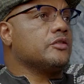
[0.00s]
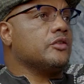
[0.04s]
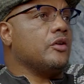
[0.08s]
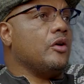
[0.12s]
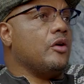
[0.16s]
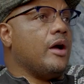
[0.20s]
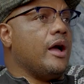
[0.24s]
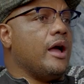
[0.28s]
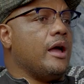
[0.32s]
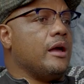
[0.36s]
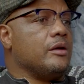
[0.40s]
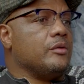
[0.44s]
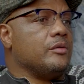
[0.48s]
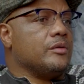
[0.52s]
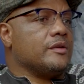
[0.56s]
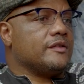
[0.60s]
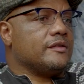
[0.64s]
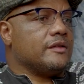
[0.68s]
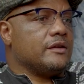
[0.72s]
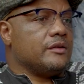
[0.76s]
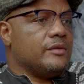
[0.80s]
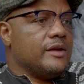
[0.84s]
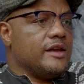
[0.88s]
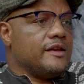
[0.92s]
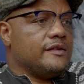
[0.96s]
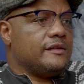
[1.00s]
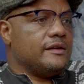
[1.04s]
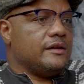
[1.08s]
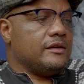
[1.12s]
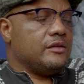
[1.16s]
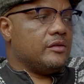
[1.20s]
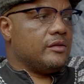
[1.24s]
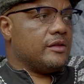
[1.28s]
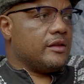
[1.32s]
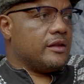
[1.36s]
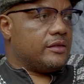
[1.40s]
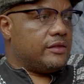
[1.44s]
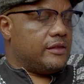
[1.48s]
So I was
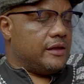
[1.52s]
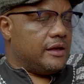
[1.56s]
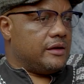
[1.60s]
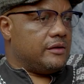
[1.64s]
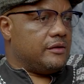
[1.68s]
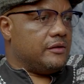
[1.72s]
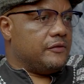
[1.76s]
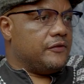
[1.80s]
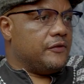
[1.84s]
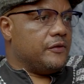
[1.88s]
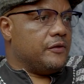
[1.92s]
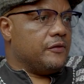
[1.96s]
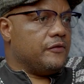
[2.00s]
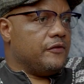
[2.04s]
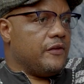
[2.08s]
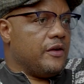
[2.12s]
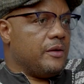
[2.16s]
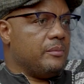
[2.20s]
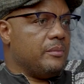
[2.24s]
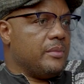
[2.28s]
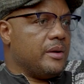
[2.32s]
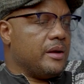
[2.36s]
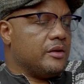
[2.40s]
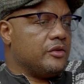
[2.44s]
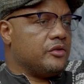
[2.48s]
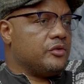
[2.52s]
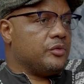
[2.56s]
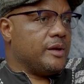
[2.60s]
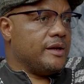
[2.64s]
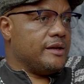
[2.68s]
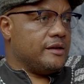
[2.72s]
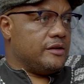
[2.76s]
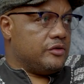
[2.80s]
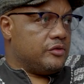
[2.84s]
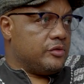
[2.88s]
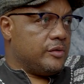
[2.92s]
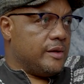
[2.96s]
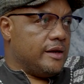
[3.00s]
arrested on the 3rd of November,
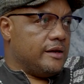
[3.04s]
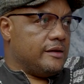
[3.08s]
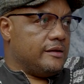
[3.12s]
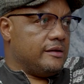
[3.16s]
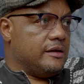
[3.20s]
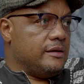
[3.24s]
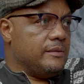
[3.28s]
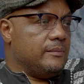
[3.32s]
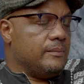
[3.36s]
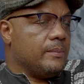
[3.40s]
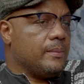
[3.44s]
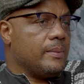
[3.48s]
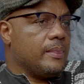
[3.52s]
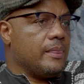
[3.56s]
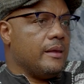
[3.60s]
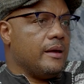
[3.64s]
2020.